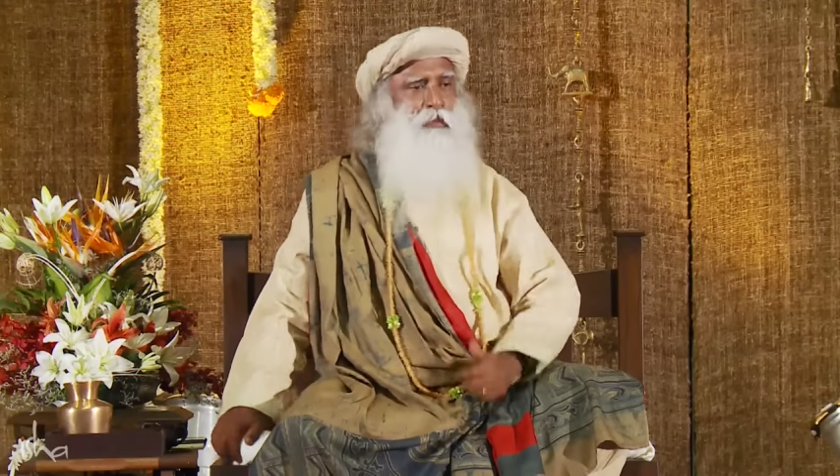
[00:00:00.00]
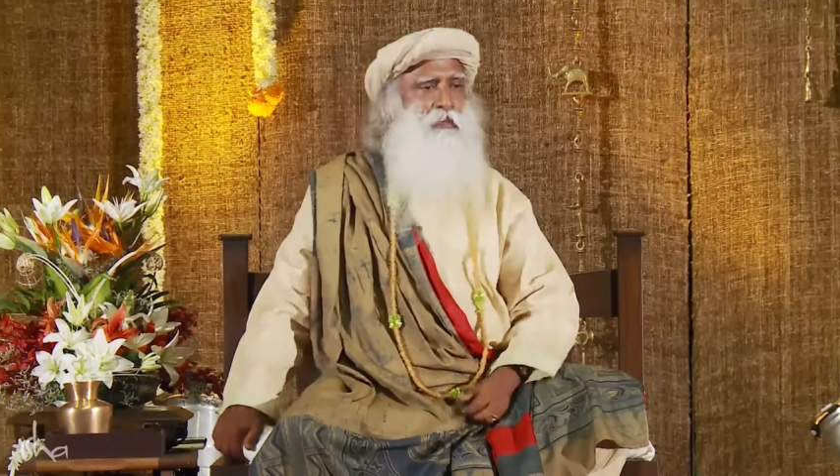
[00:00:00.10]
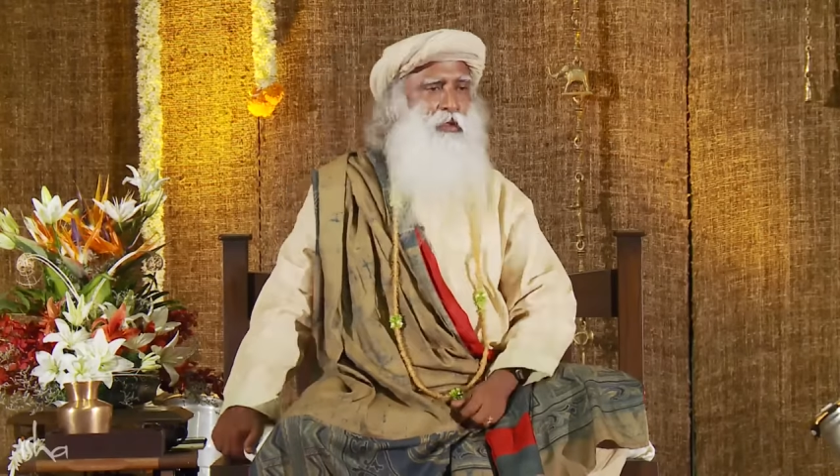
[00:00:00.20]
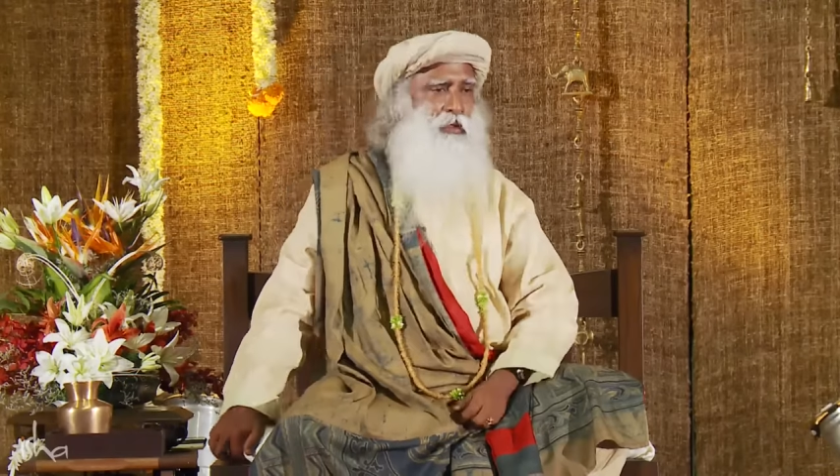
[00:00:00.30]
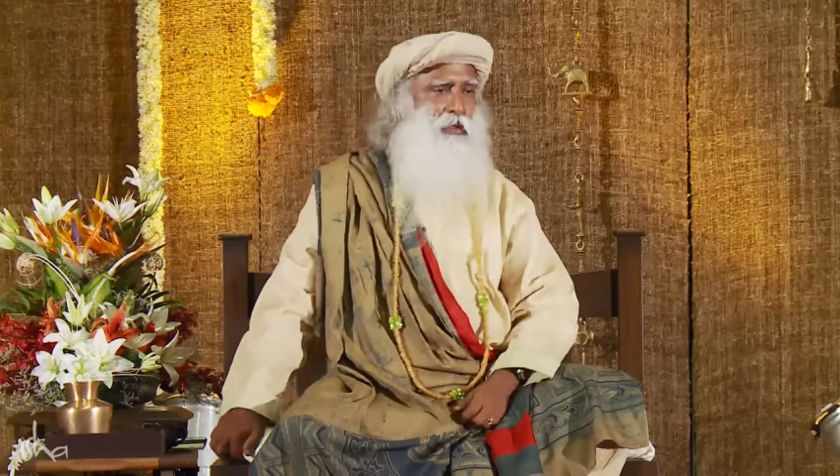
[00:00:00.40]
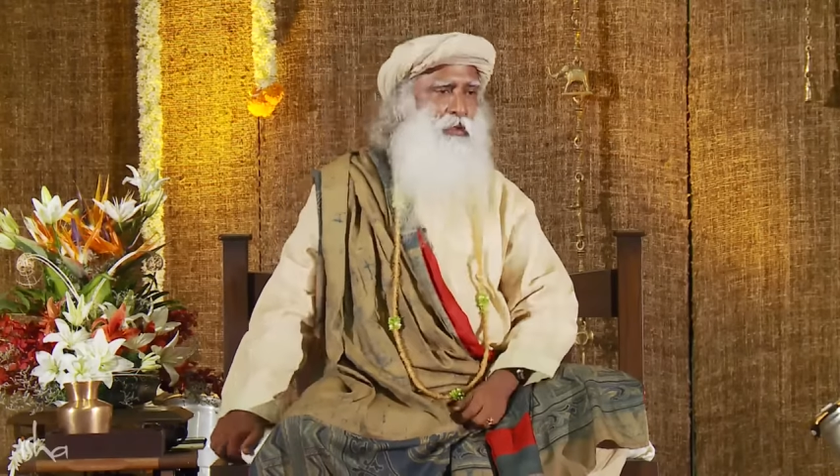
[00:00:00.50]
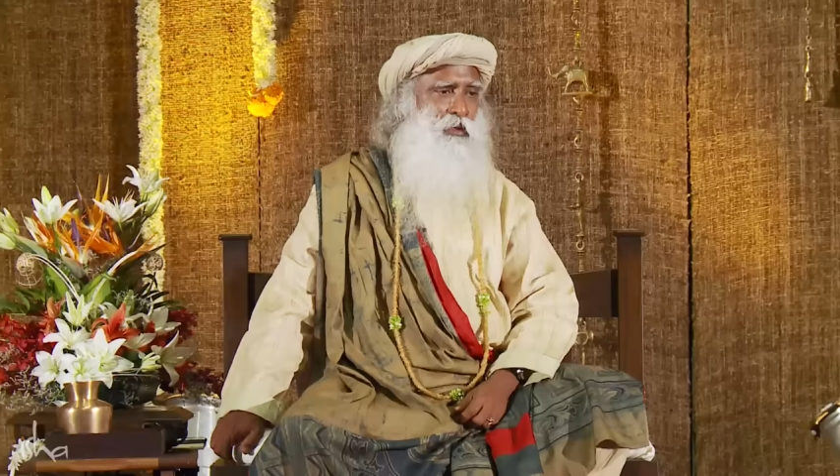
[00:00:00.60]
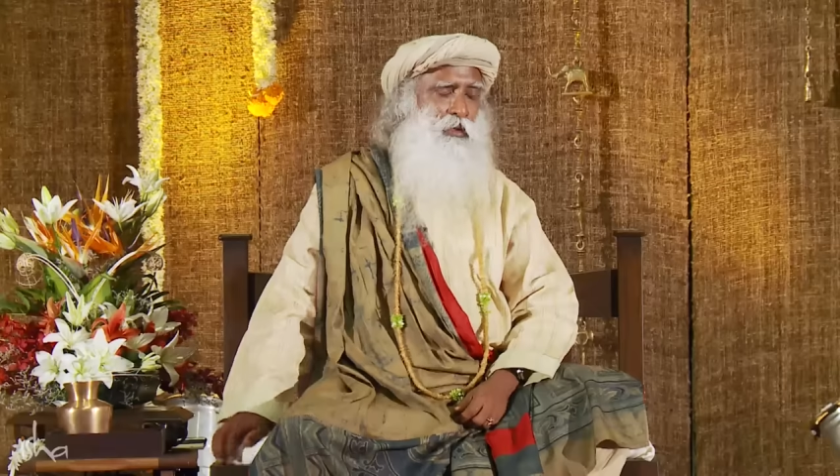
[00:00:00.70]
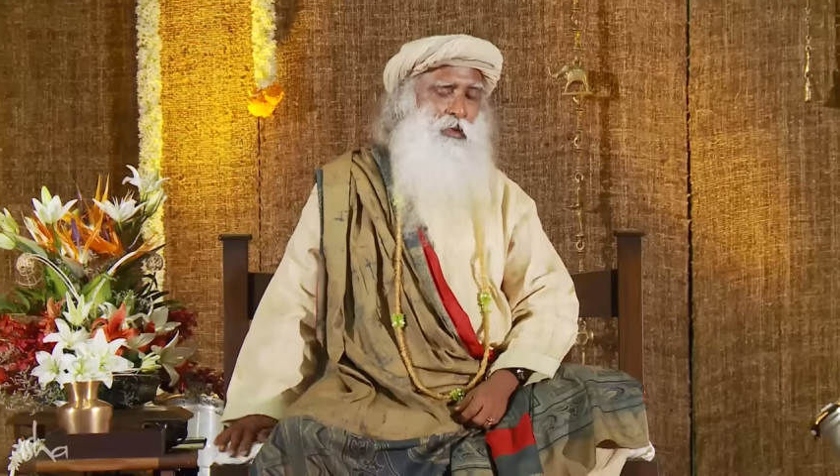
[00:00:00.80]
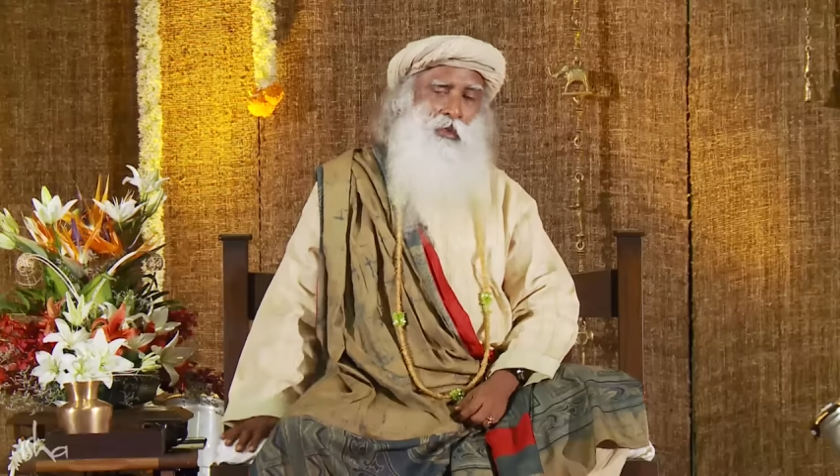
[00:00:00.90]
memory.
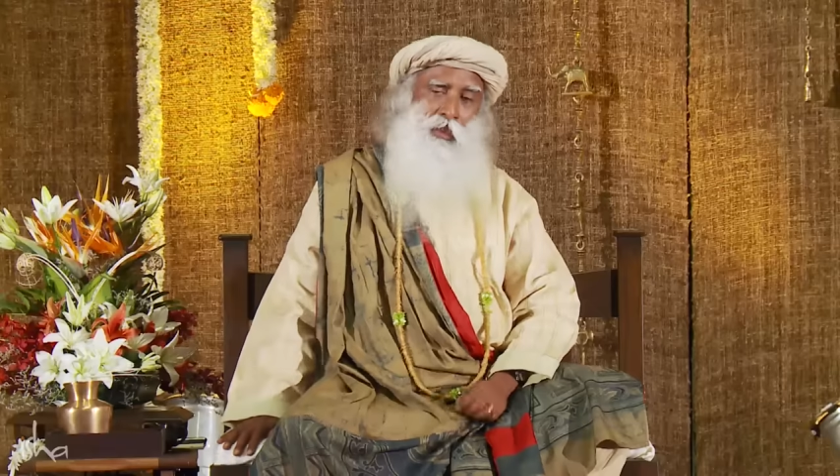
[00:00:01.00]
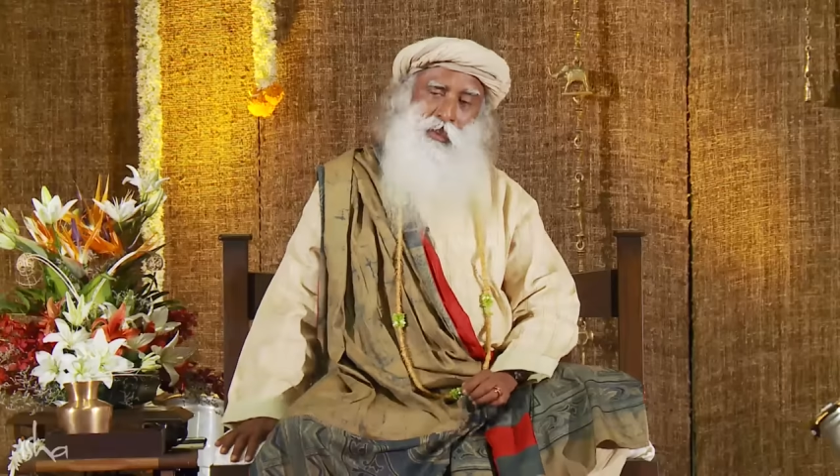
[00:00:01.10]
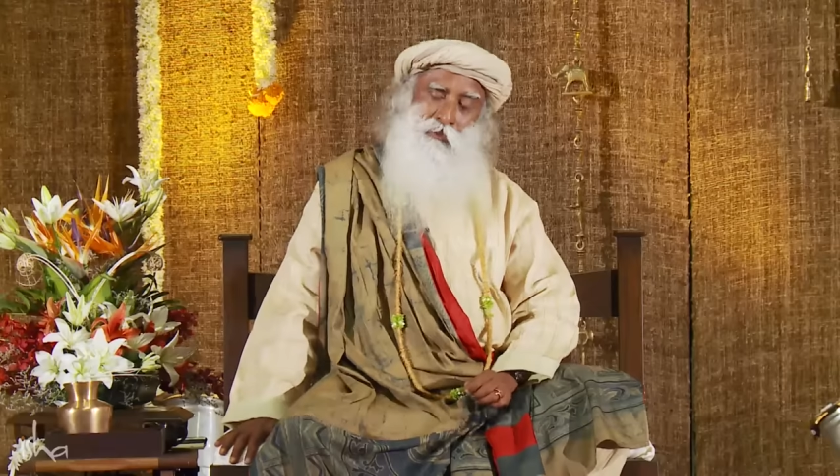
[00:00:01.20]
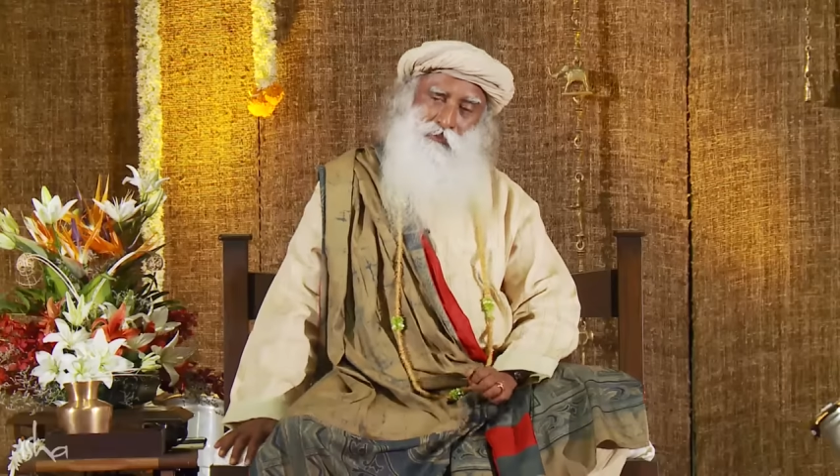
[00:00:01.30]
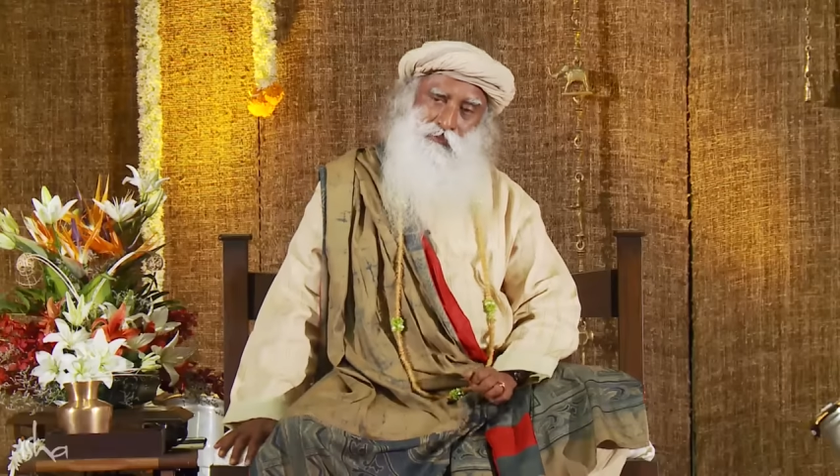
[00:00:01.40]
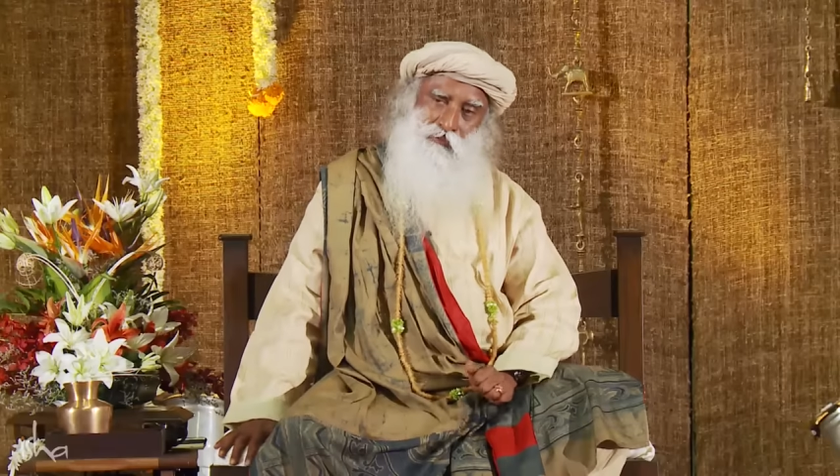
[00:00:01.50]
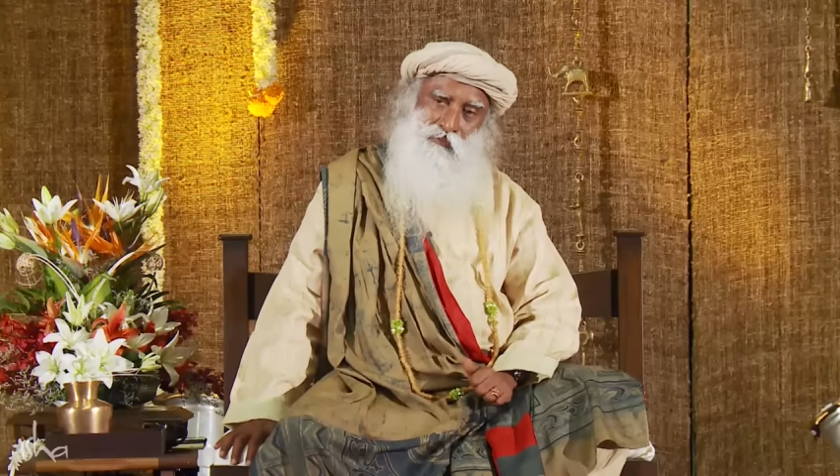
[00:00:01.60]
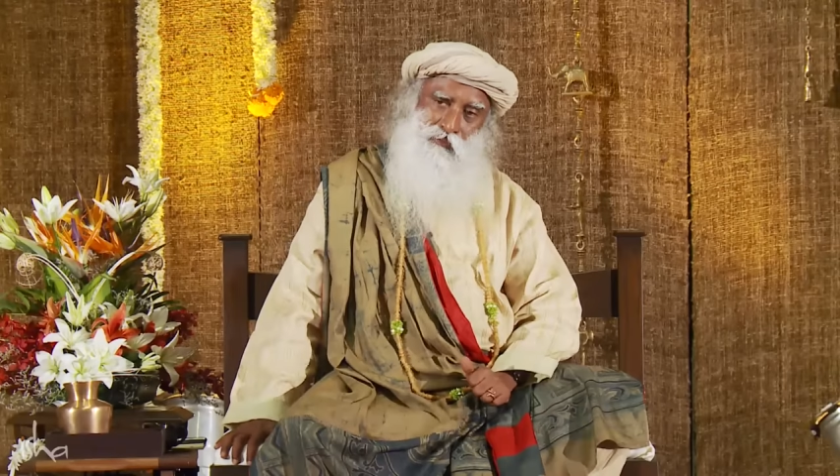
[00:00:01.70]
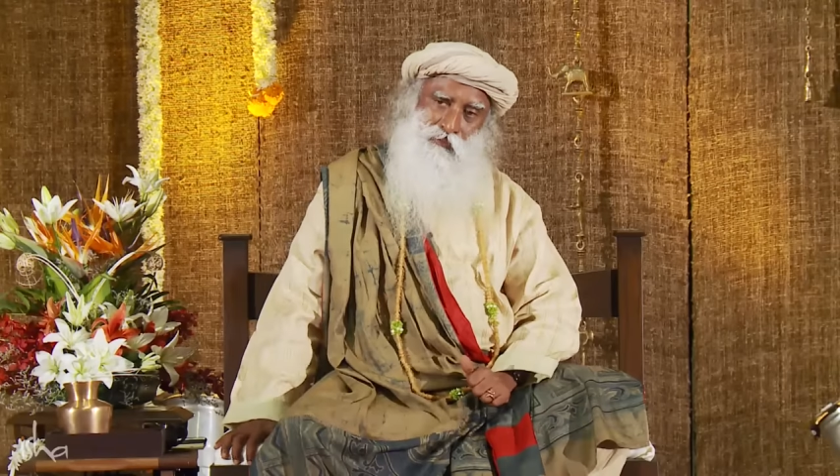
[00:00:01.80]
If